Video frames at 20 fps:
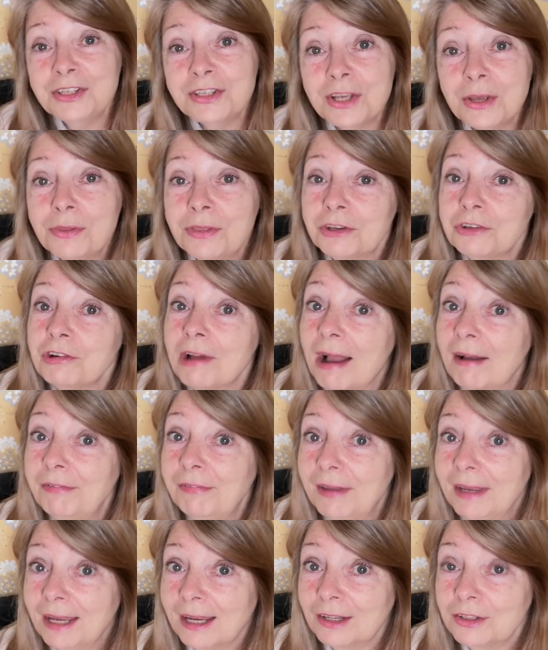so the
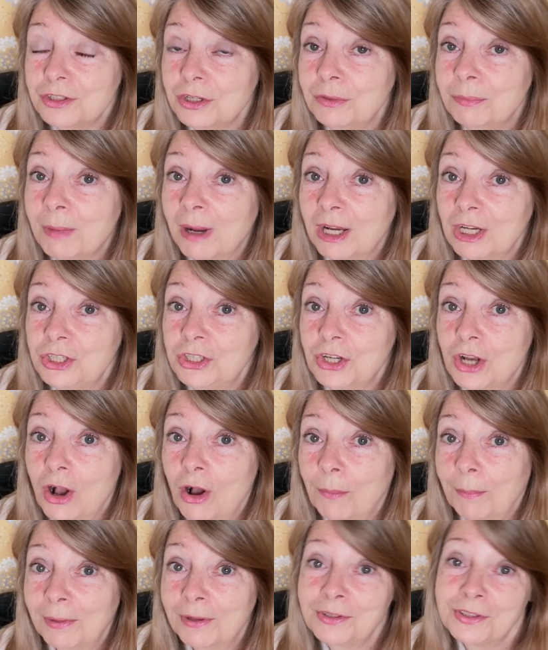traffic to my
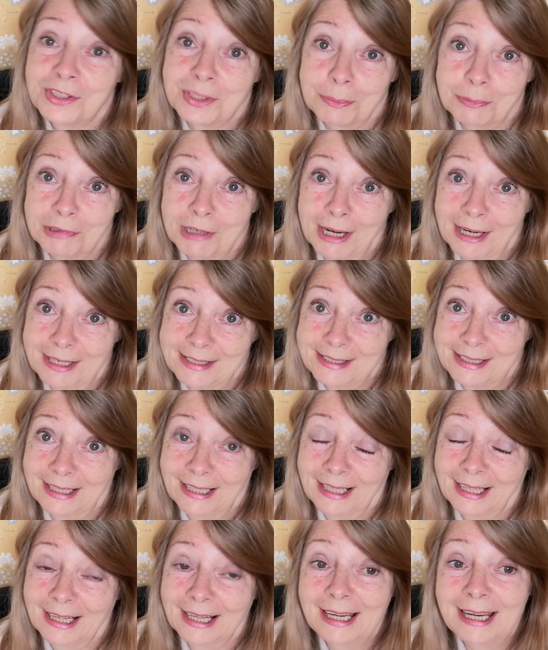shop,
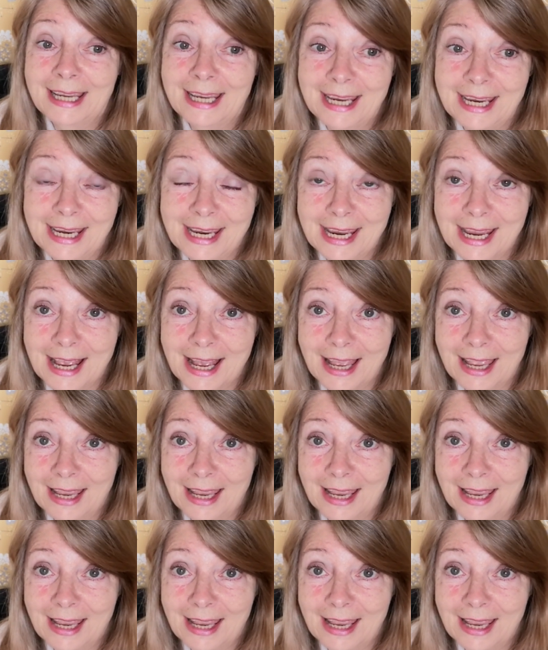unsurprisingly,